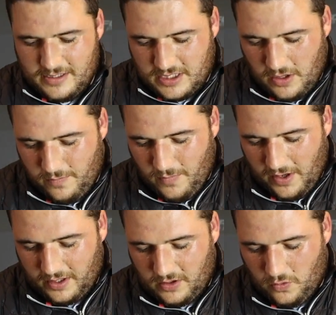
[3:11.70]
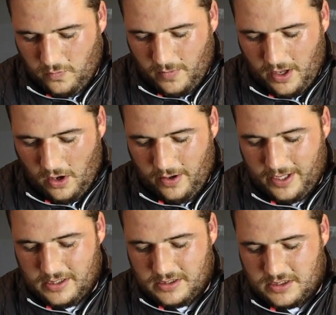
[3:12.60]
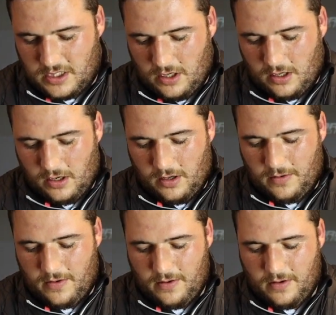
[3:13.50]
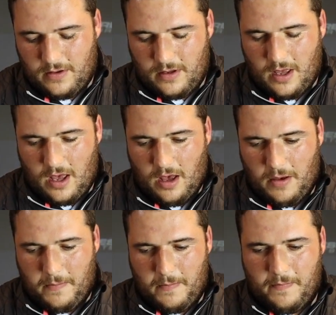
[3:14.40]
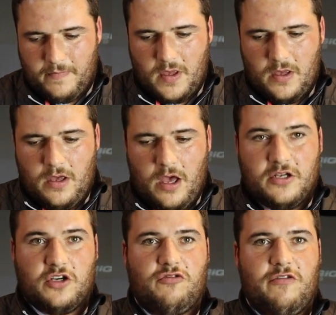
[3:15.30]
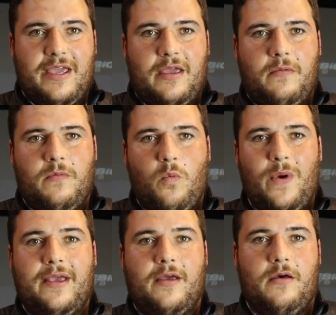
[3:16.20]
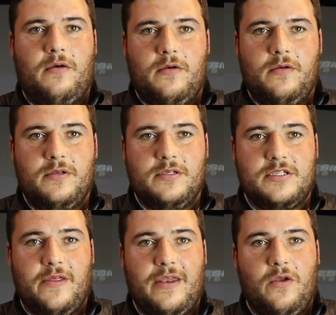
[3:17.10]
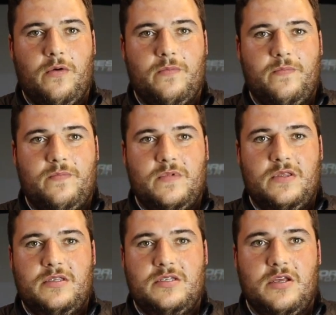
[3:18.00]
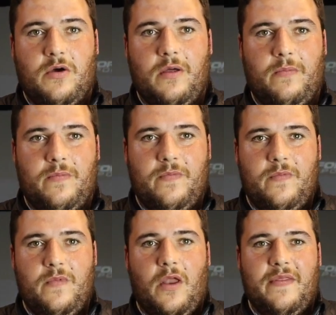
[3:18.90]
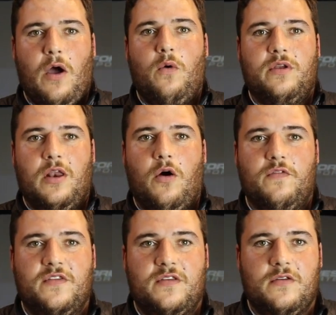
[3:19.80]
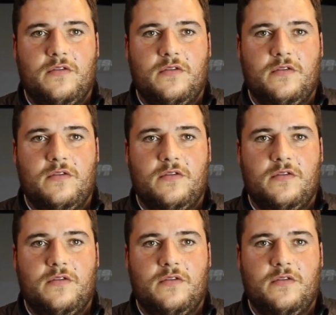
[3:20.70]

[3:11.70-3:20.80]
So all my irons are a degree weaker. So they're not. So I like the older lofts.